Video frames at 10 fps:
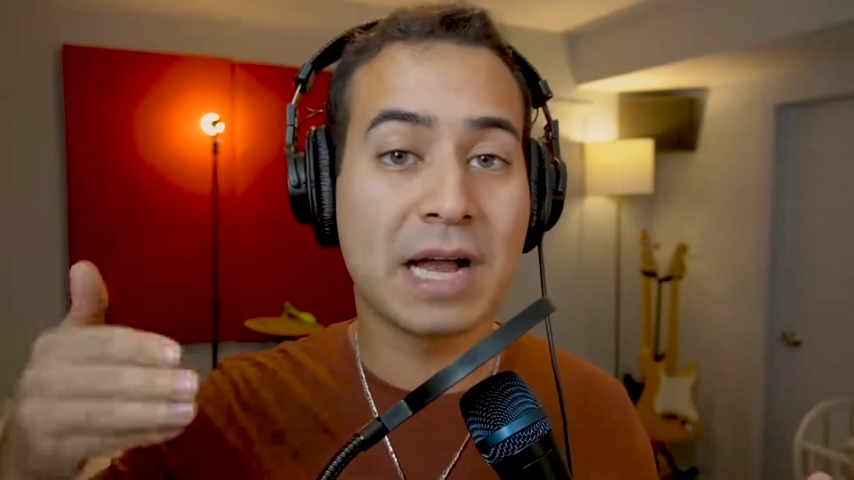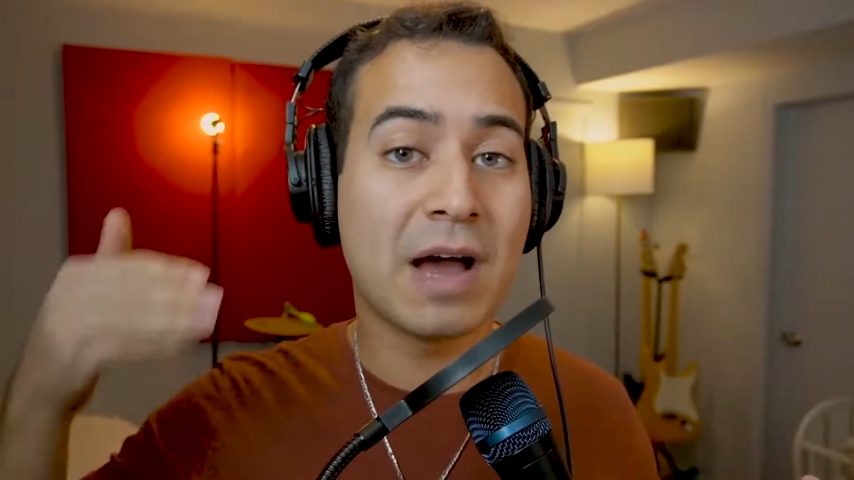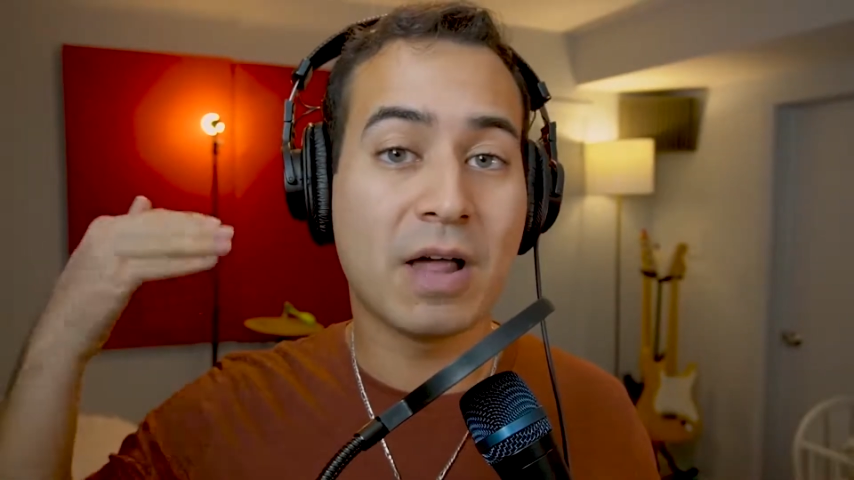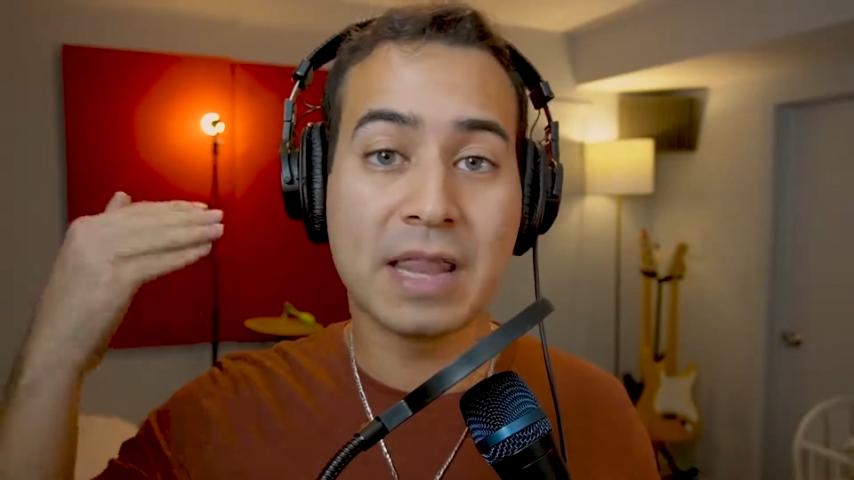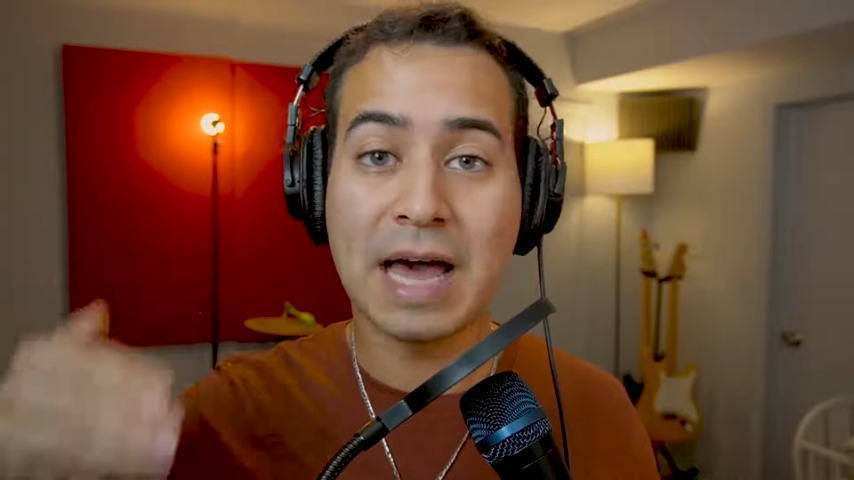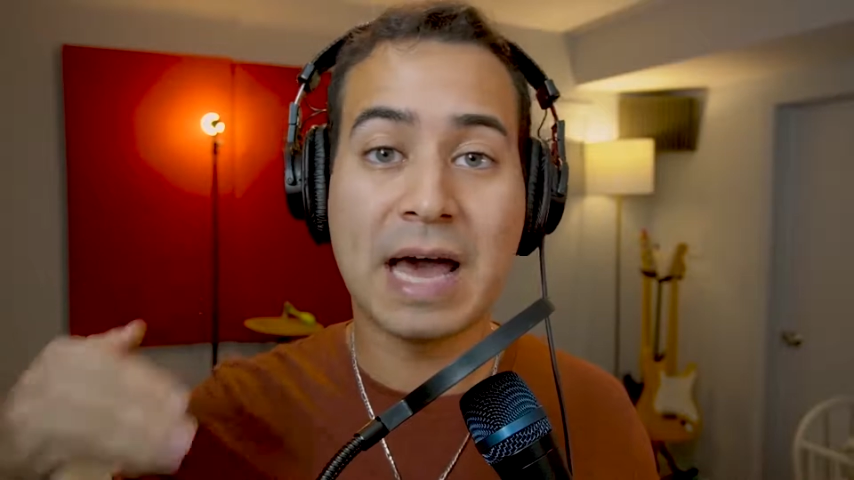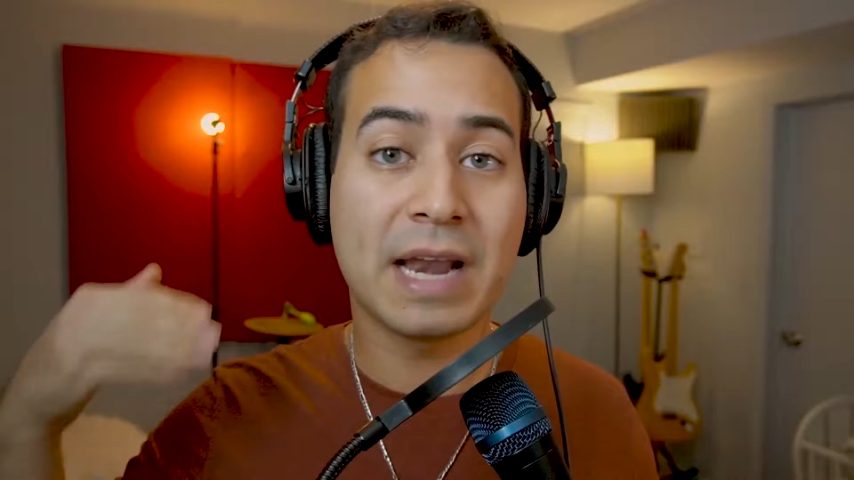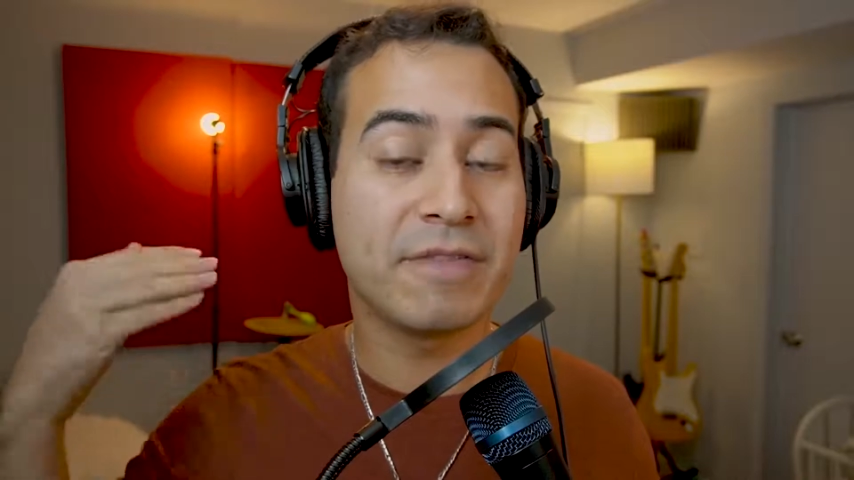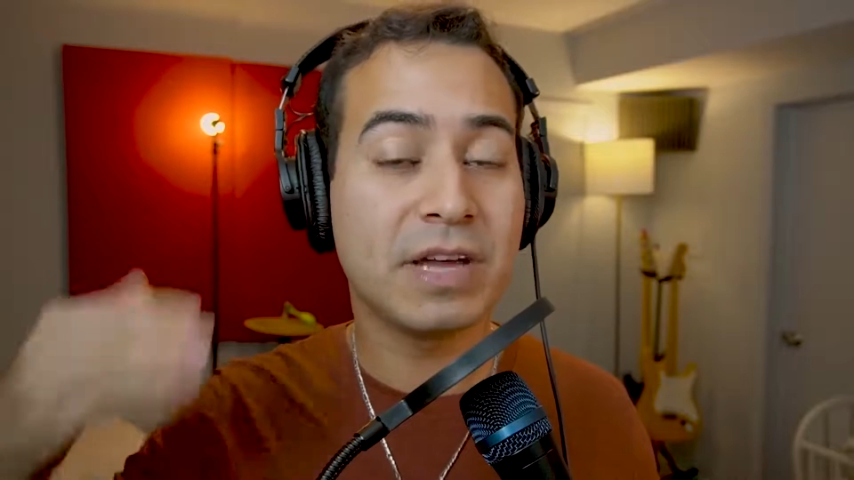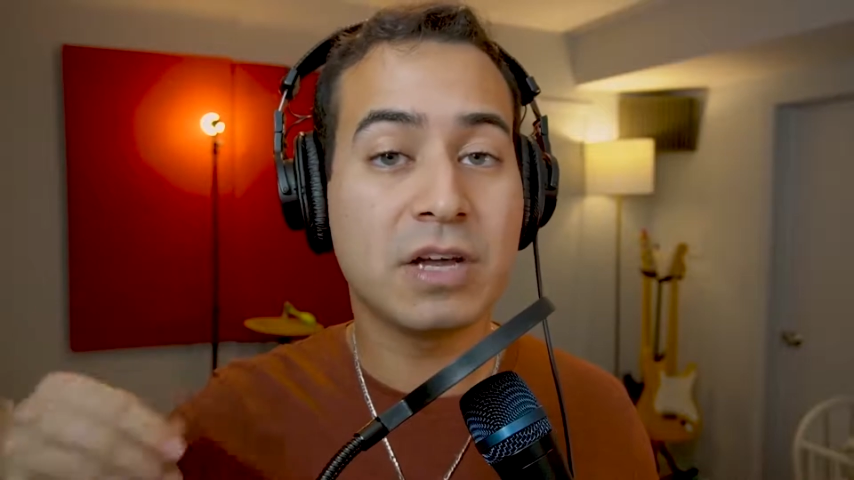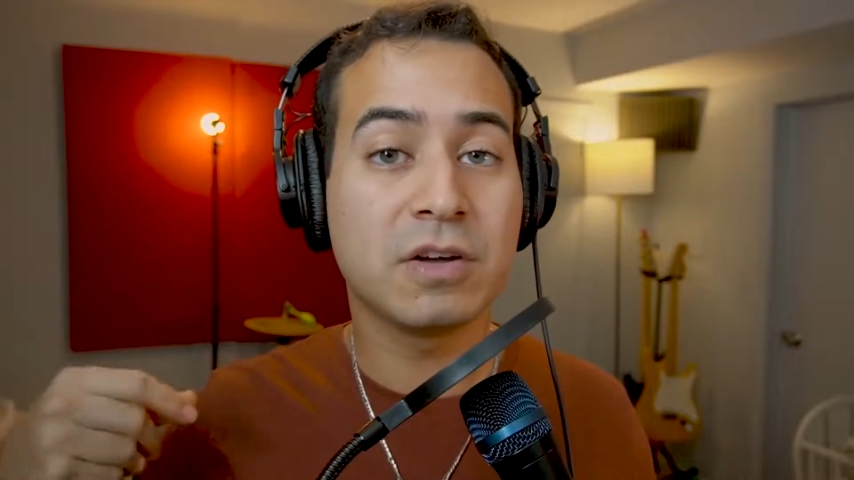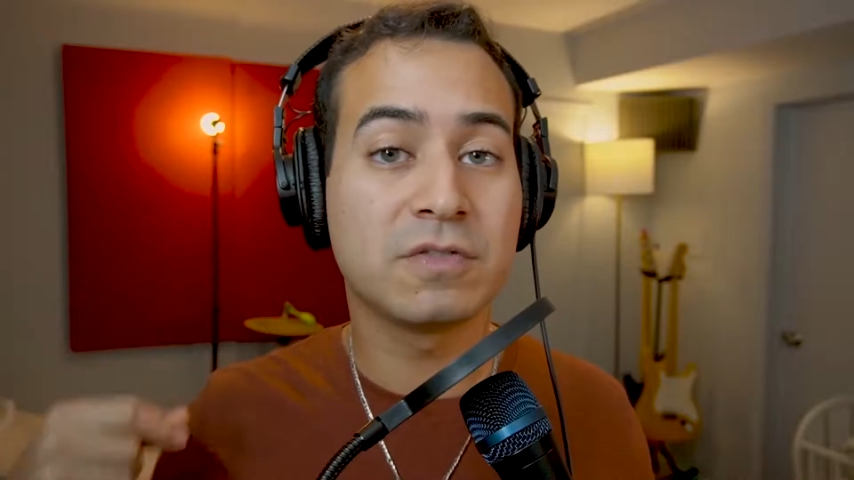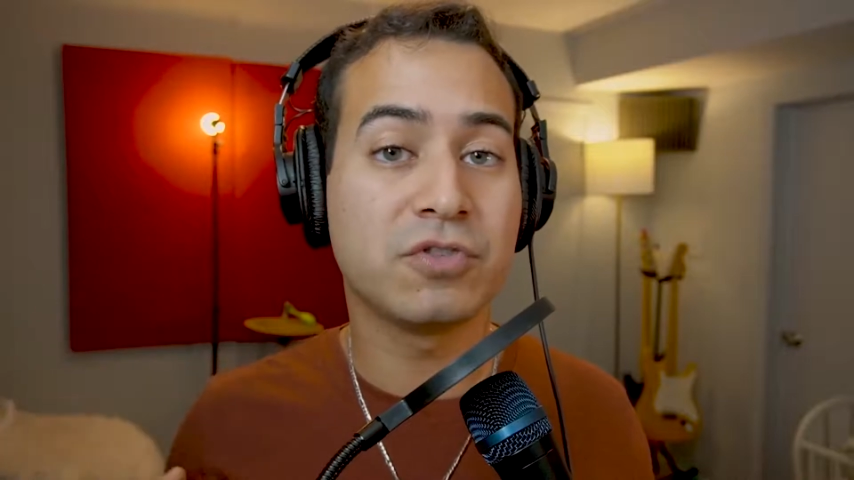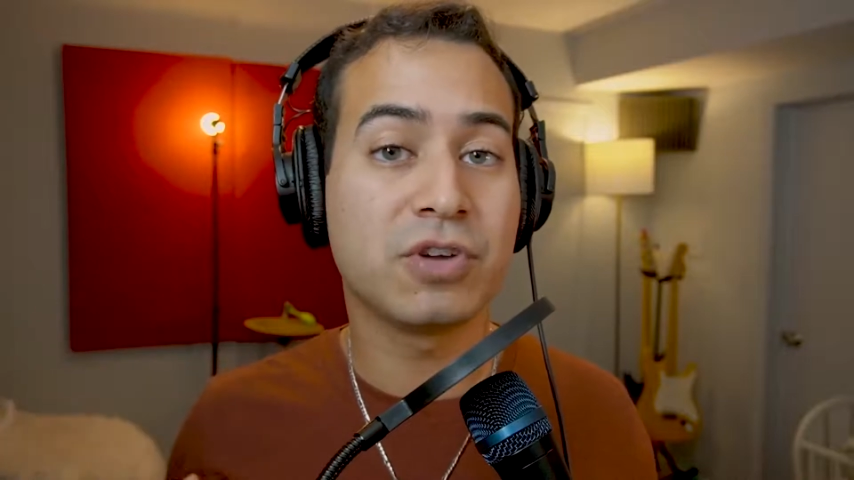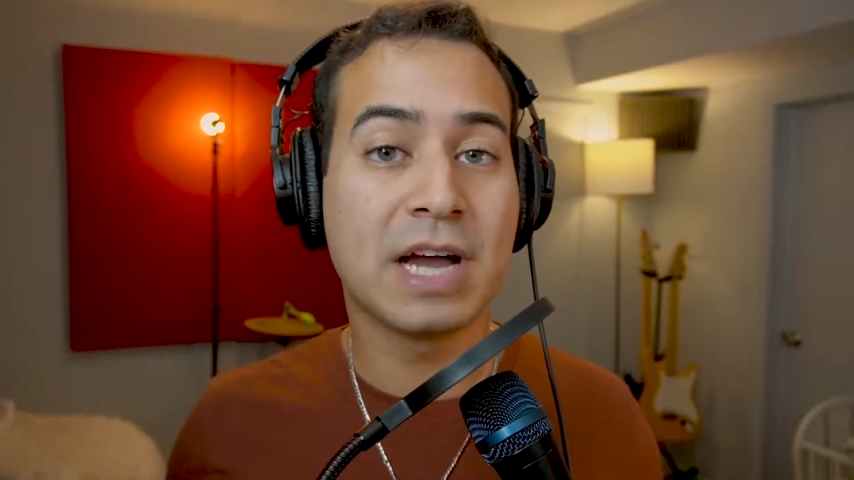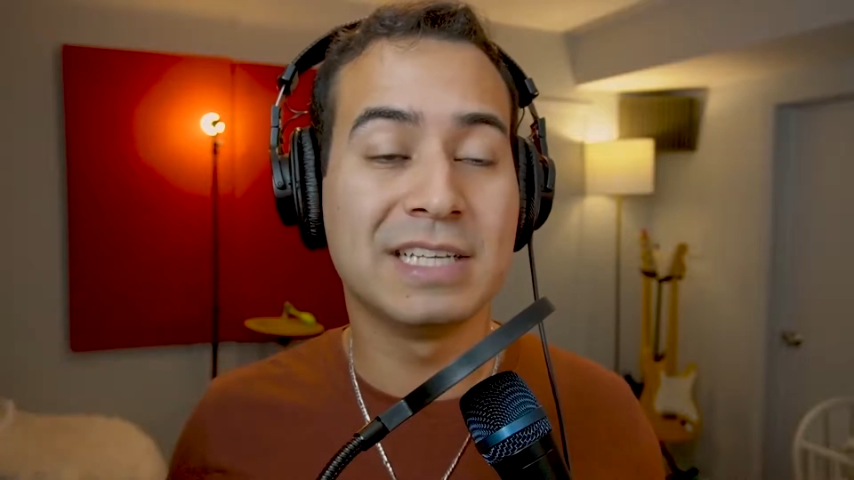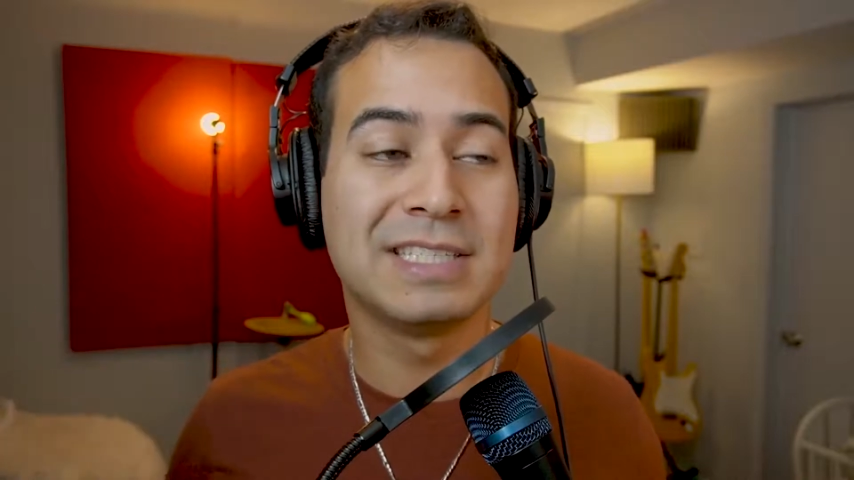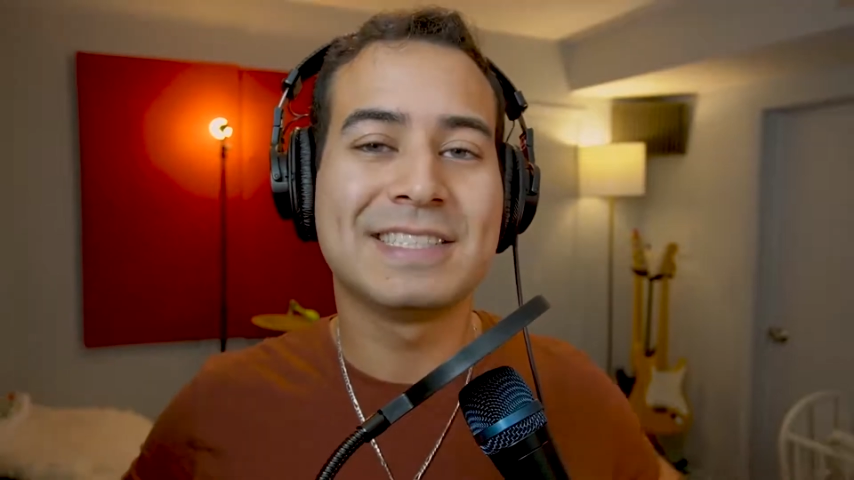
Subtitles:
out a lot of videos for you guys.